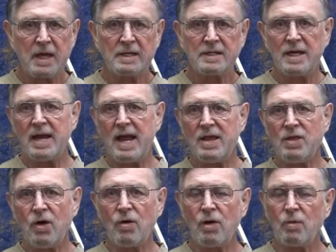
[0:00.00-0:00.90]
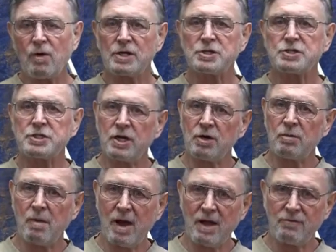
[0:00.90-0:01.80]
Today though, I want to share
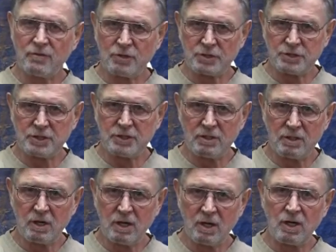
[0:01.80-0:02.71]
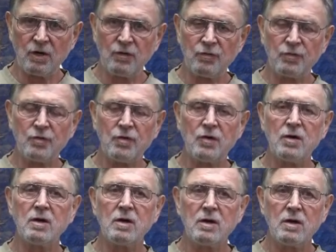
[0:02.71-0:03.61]
my version of
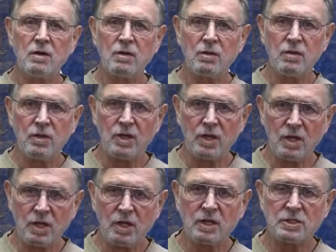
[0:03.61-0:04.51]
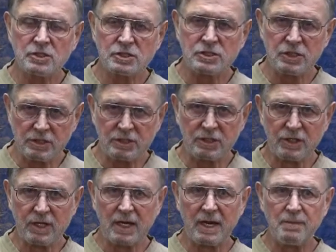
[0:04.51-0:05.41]
the
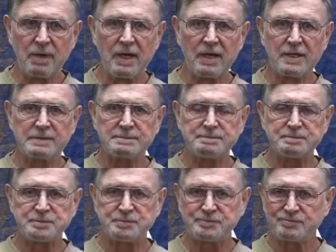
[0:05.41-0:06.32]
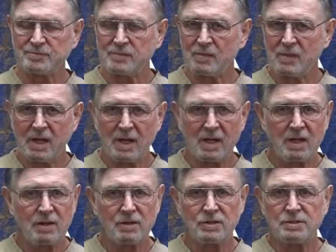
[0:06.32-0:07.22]
salsa that I make.
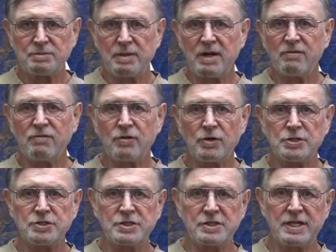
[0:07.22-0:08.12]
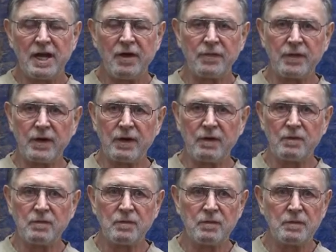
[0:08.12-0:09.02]
There's many versions out
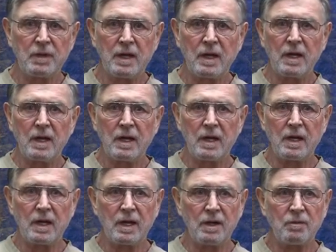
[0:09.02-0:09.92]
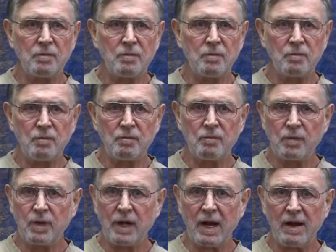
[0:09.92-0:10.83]
there, um,
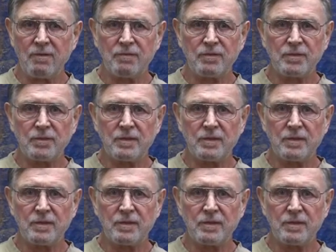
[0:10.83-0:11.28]
but I've